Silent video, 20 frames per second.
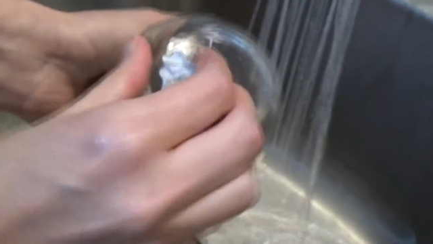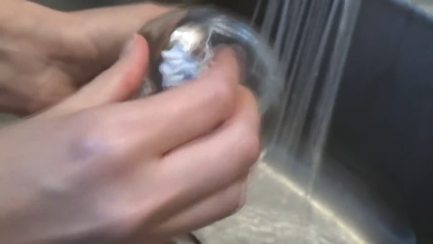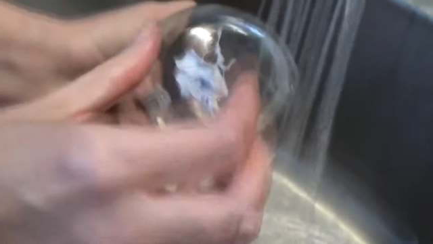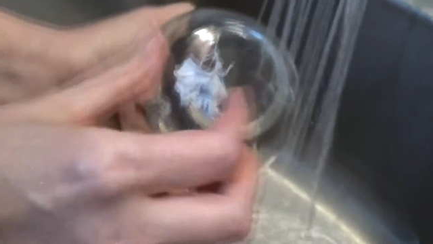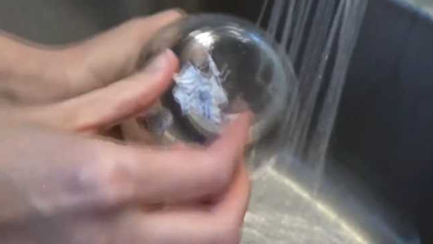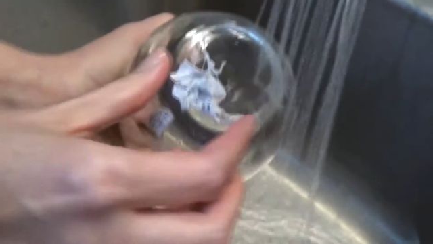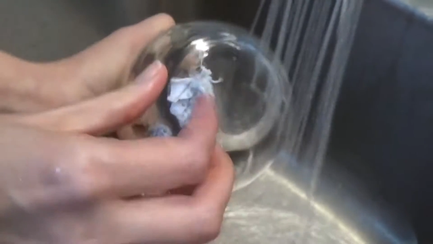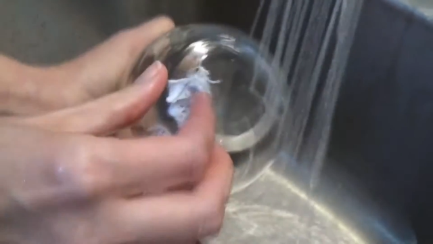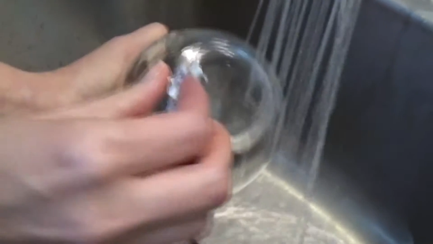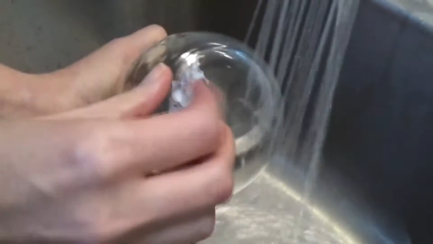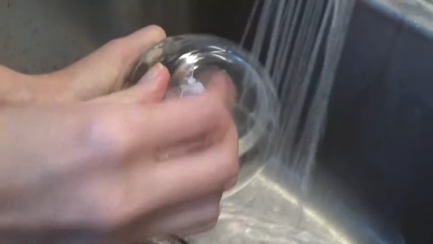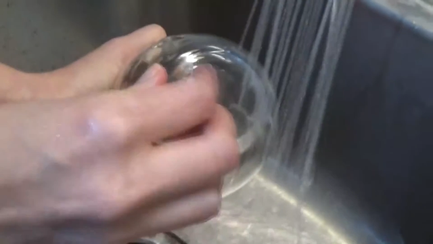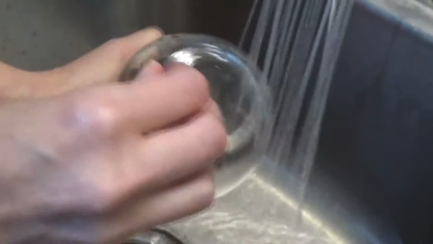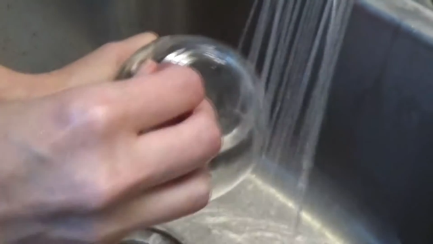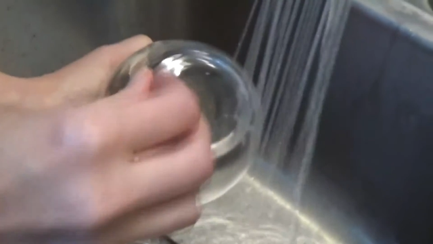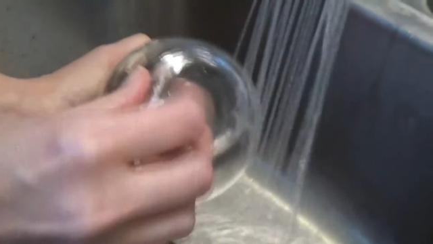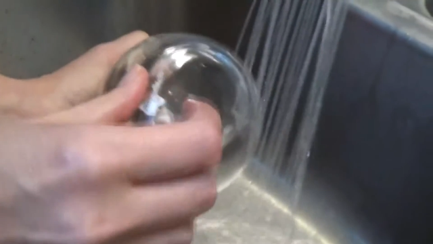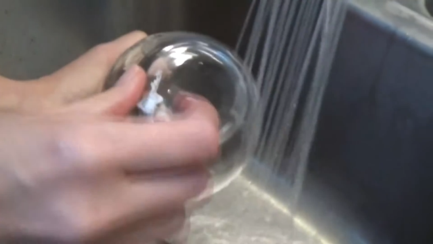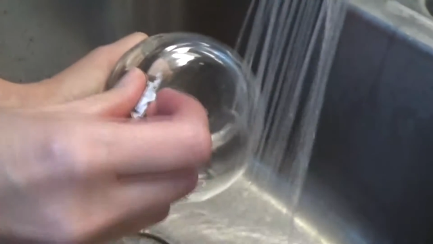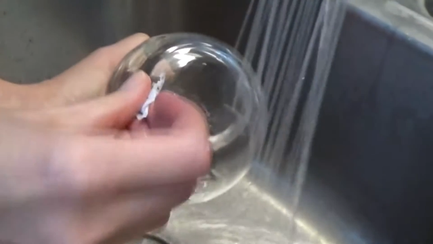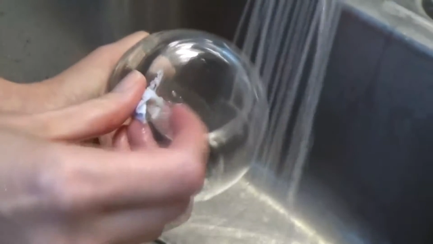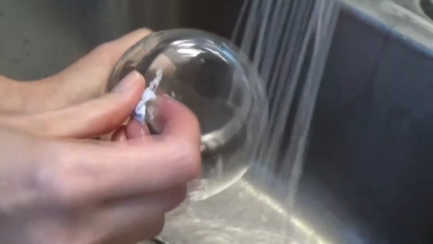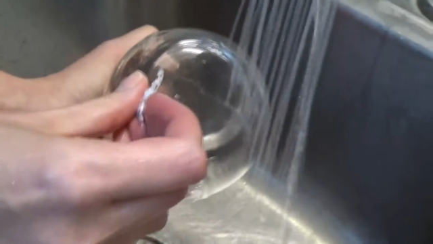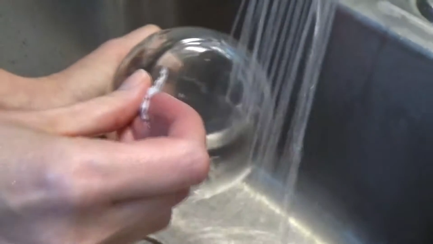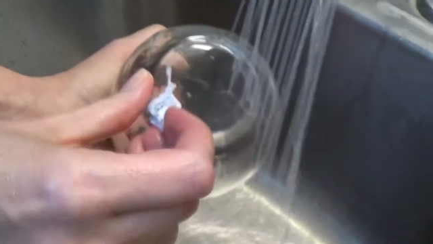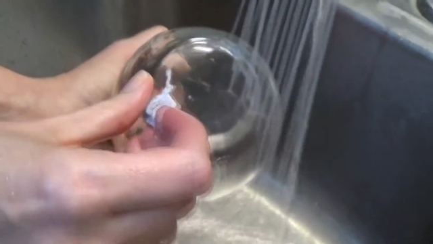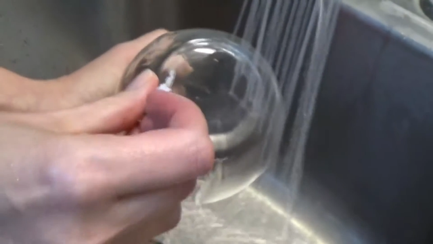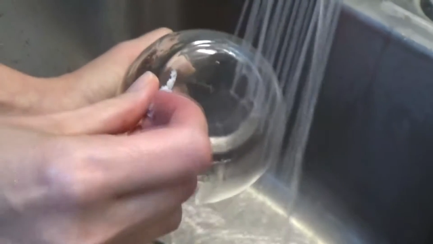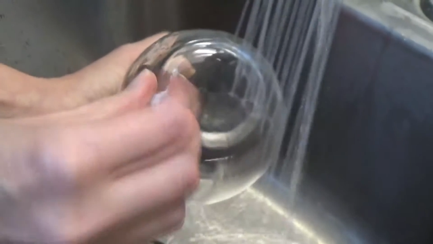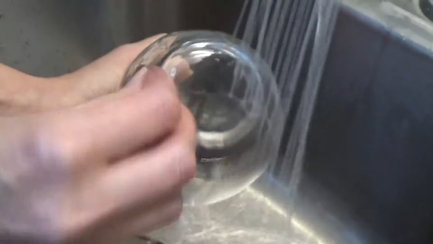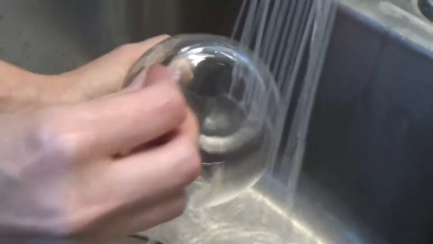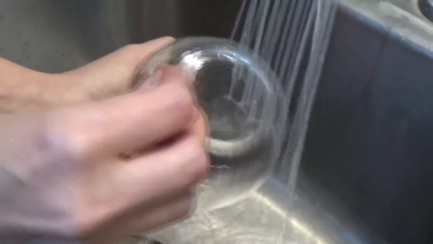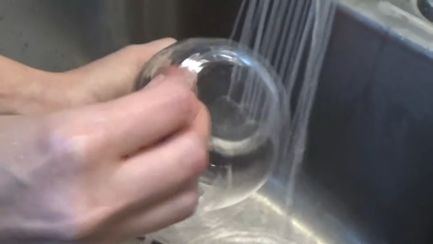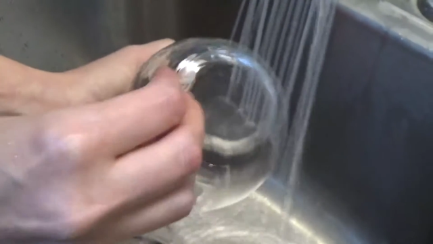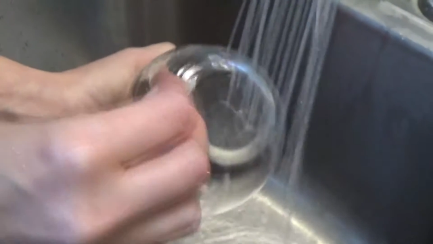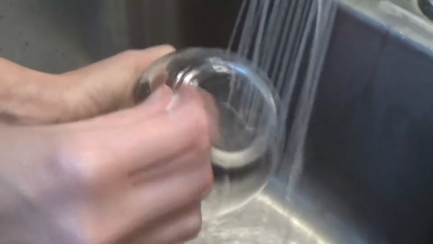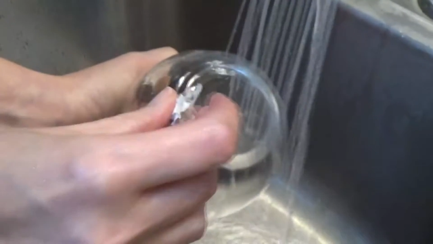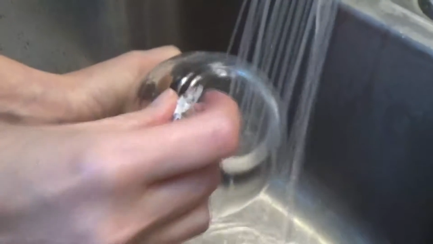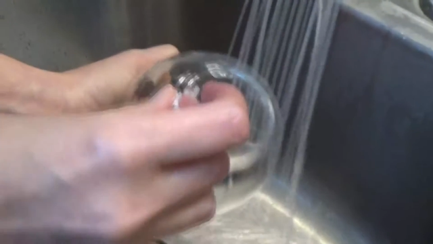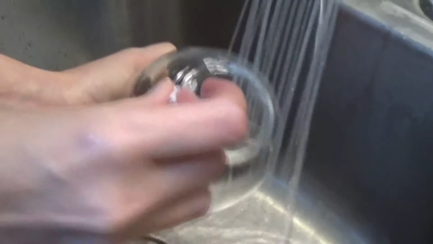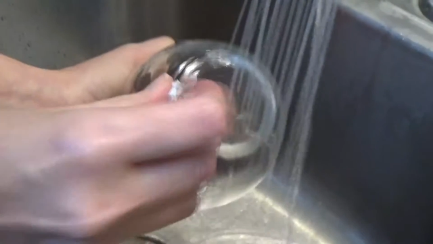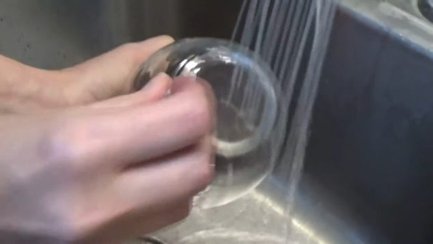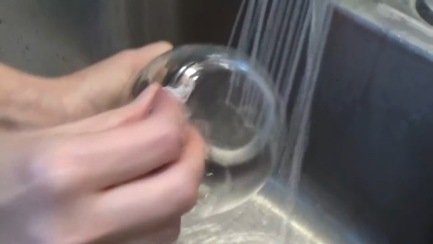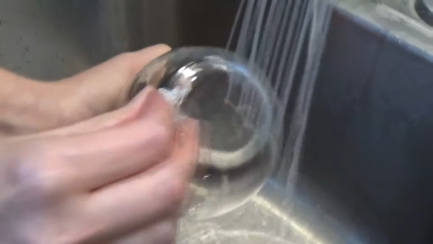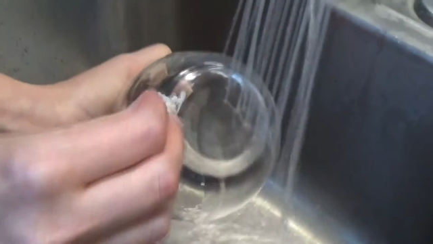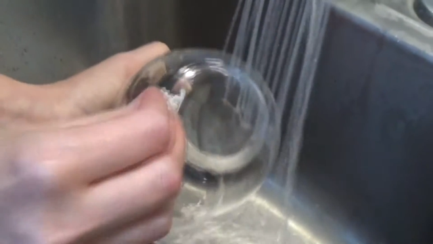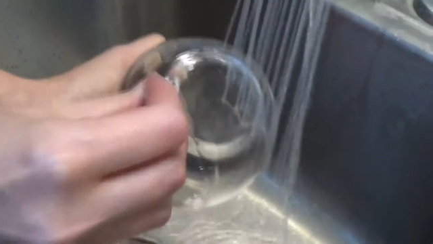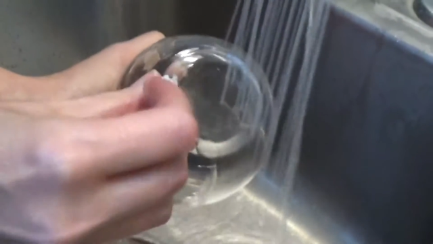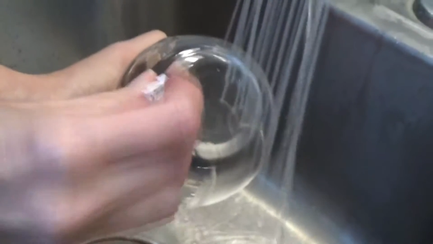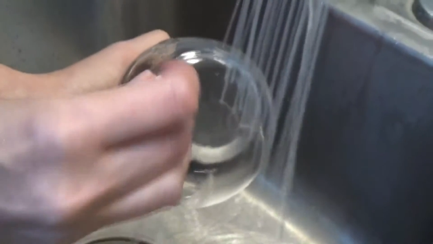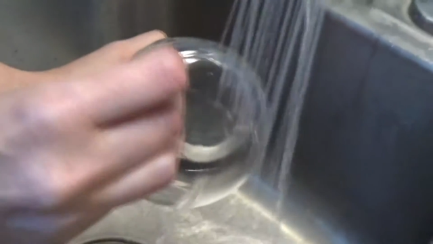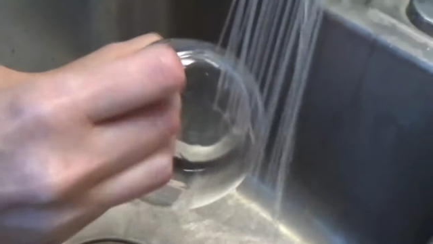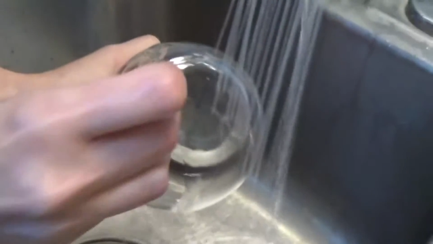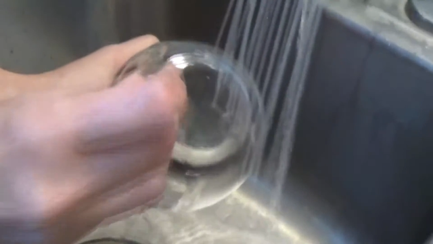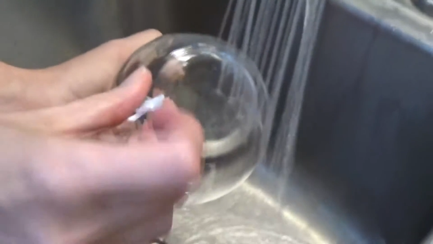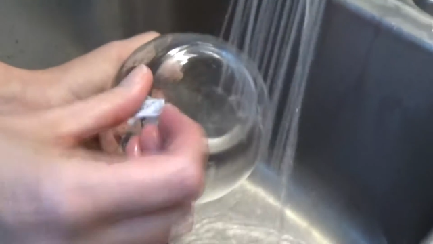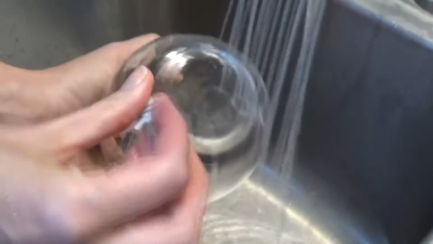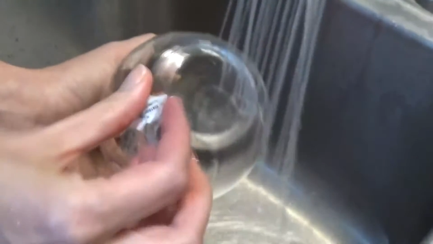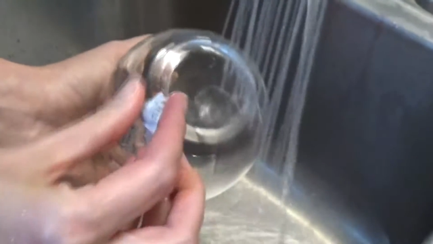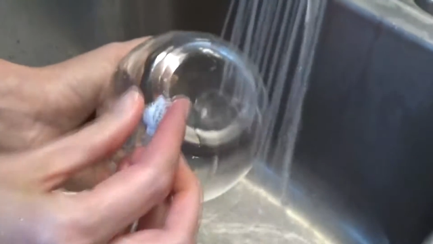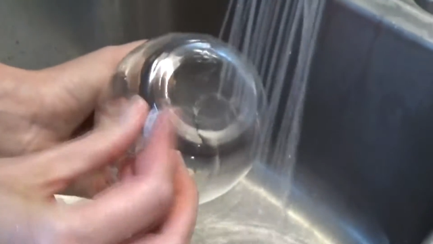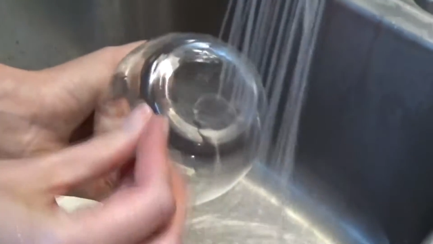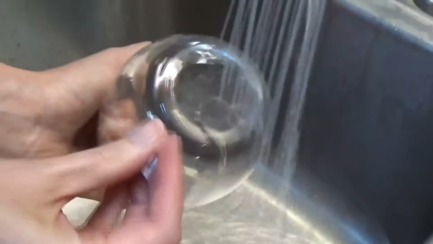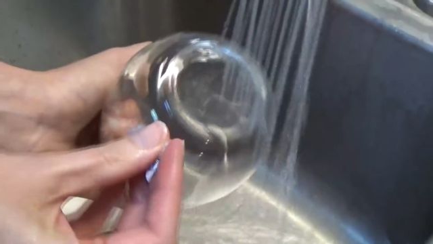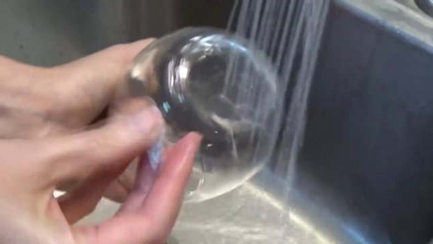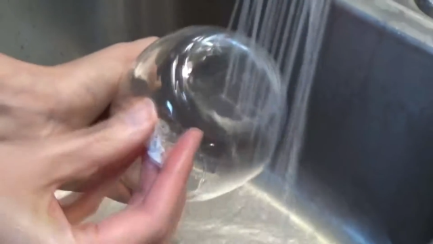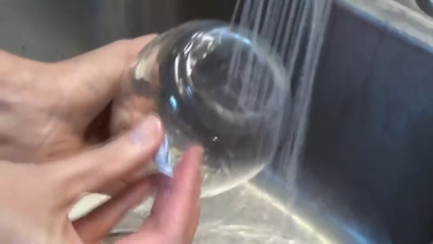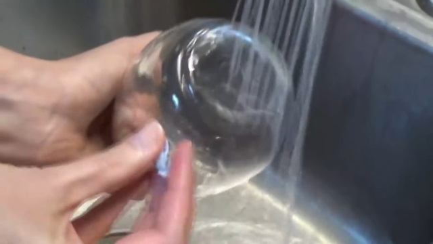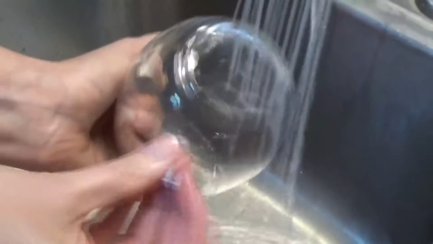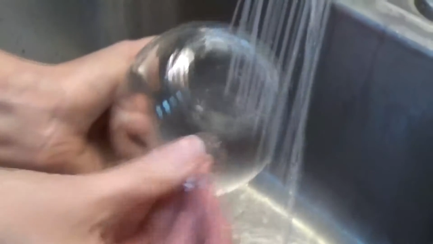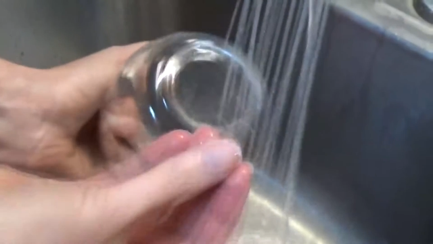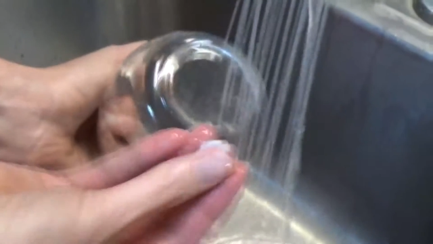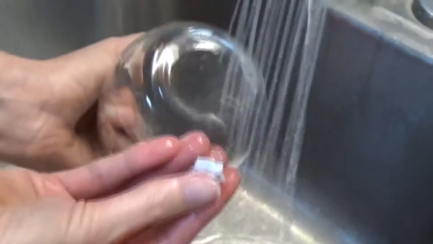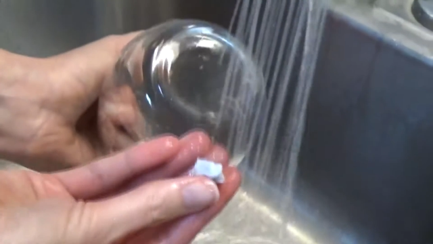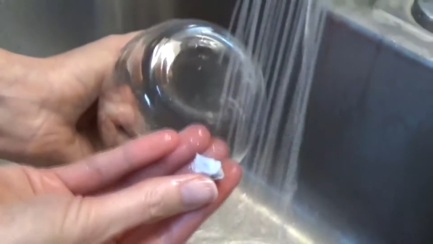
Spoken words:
Nobody's mouth can be seen.